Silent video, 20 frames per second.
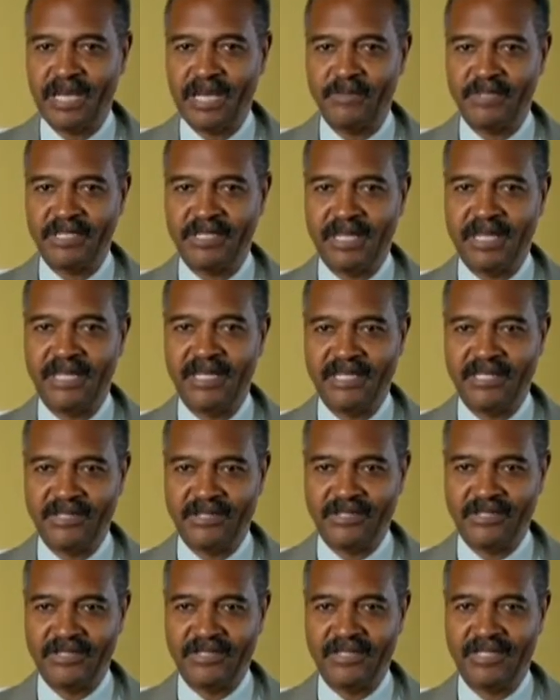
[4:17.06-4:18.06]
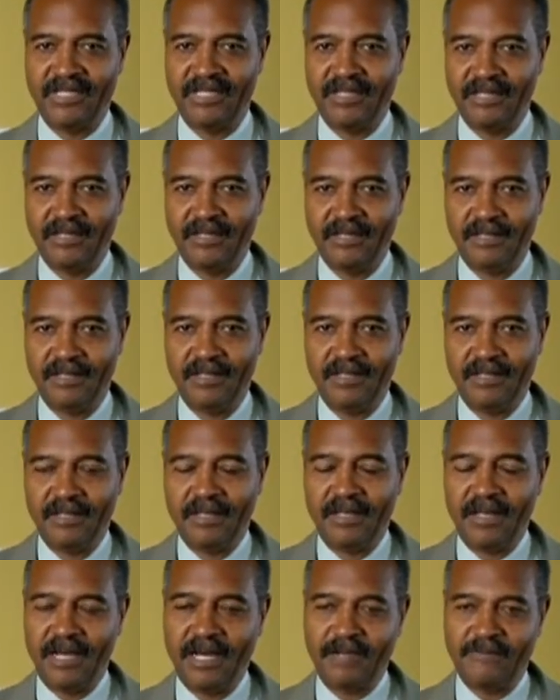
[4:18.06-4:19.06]
Thomas Eakins.
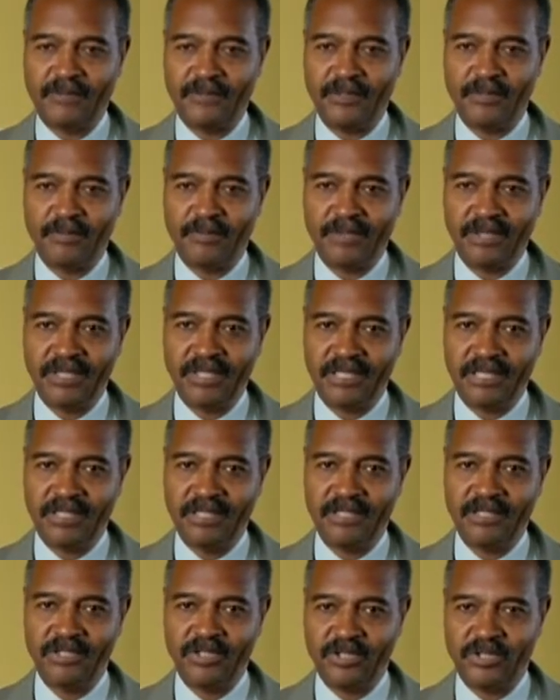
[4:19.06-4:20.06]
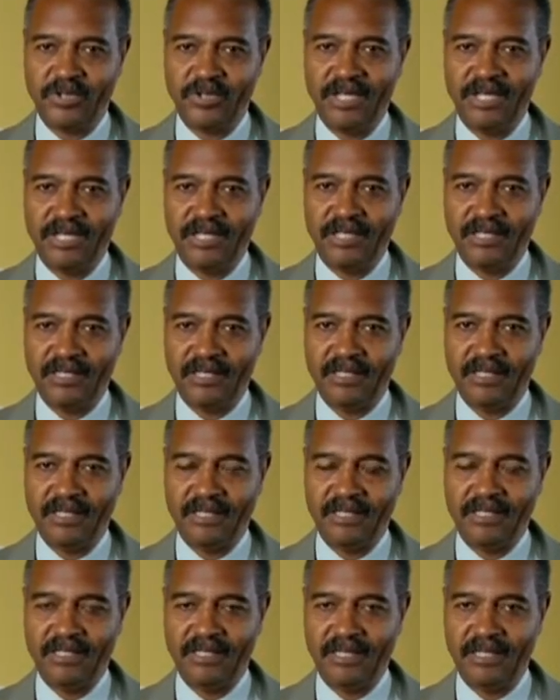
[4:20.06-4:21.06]
After completing his training in
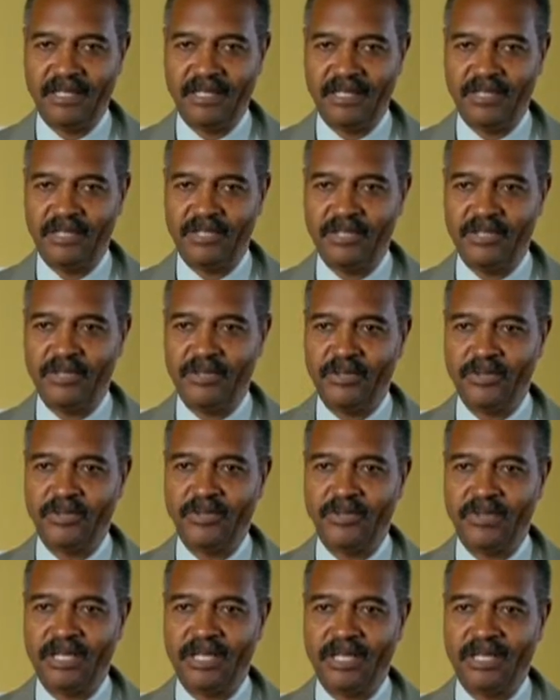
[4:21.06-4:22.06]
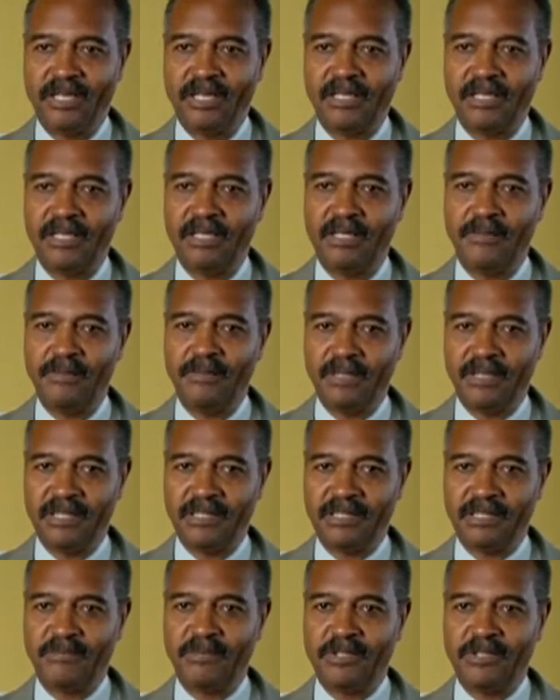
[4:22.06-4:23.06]
1882, uh, he
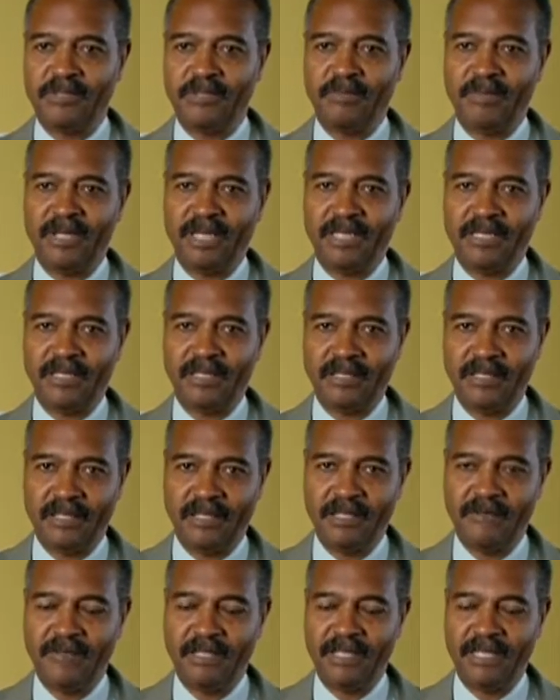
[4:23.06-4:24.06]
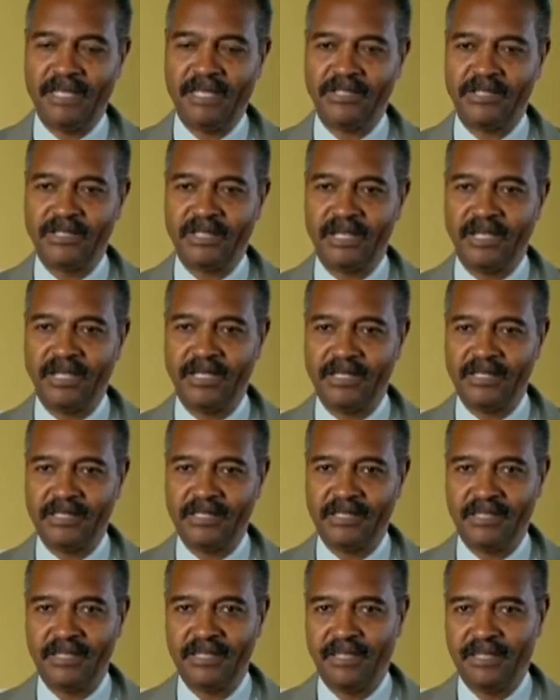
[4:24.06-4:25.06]
attempted to make a living as an
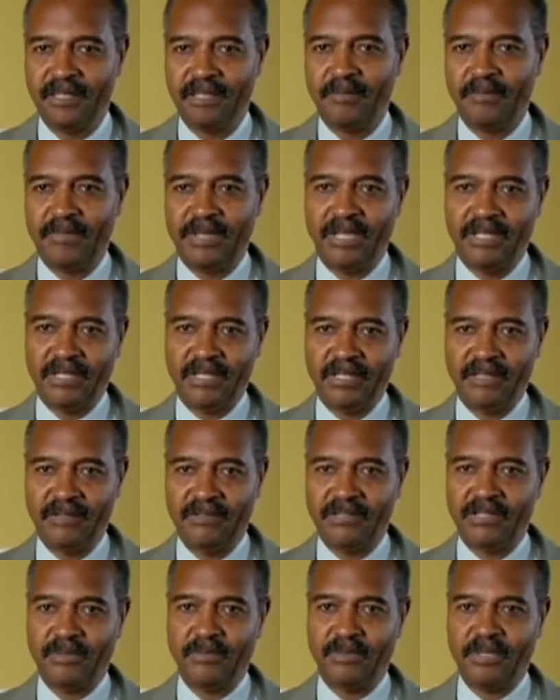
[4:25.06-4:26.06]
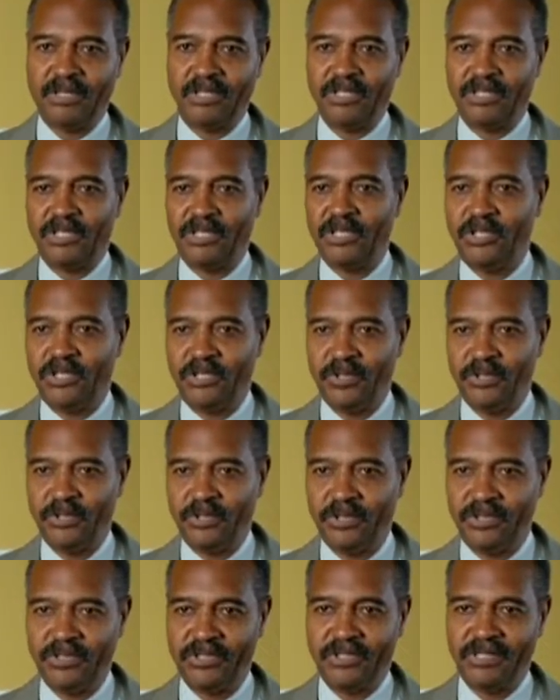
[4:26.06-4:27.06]
artist, painting some of the
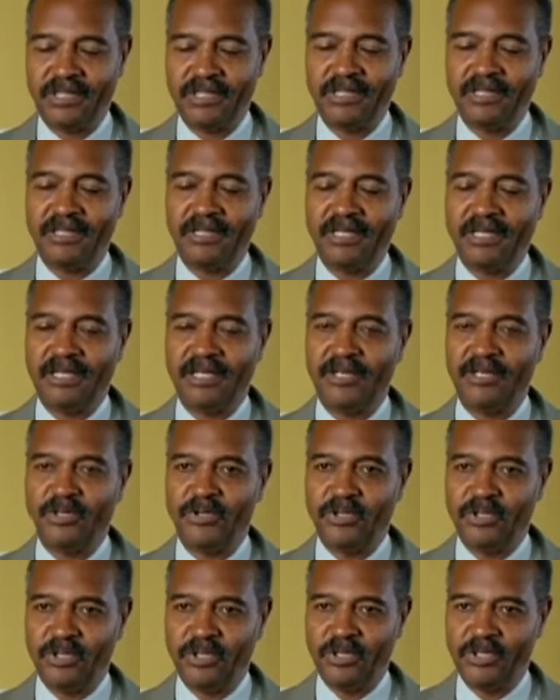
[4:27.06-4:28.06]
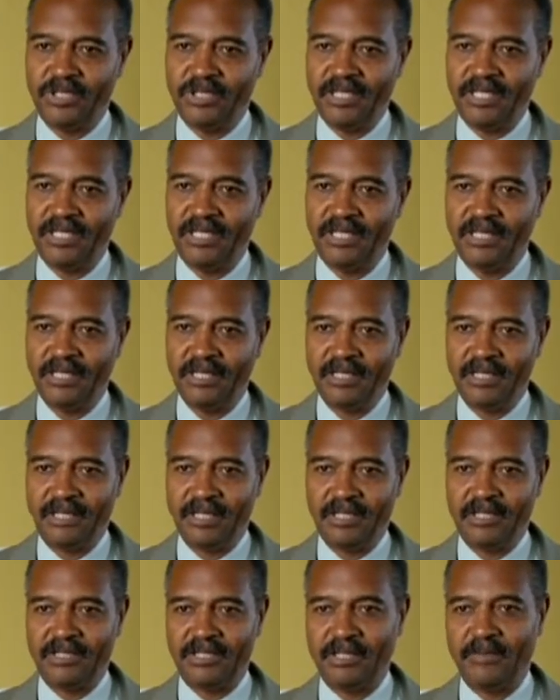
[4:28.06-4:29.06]
seashores in uh, New Jersey
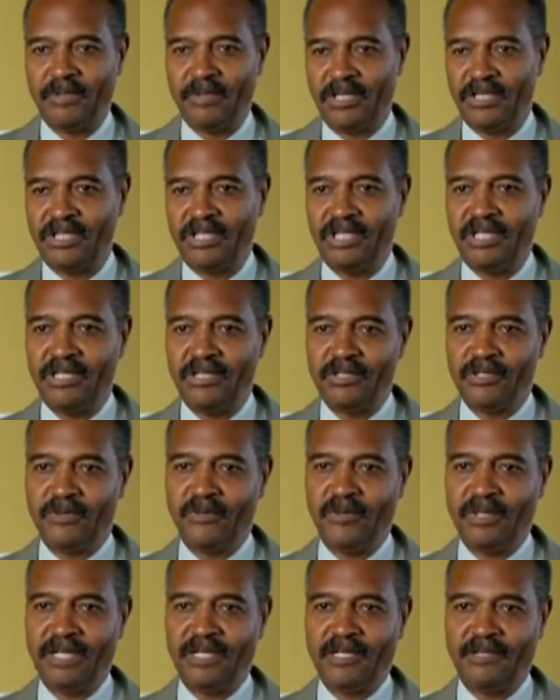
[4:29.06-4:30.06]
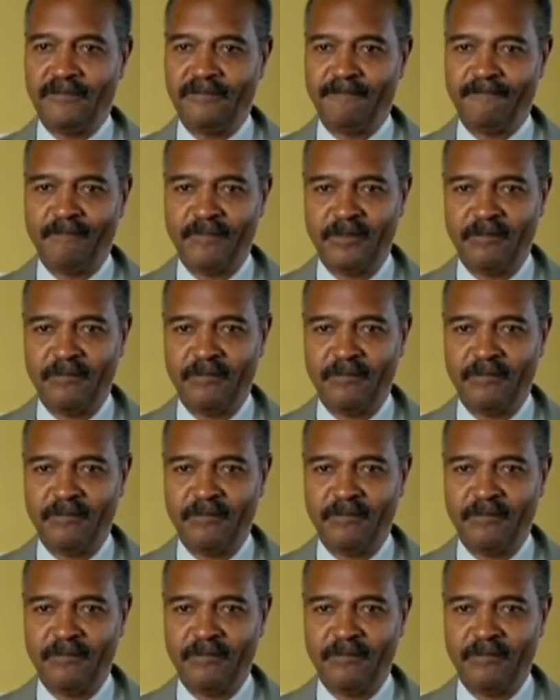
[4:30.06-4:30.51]
and some of the scenes around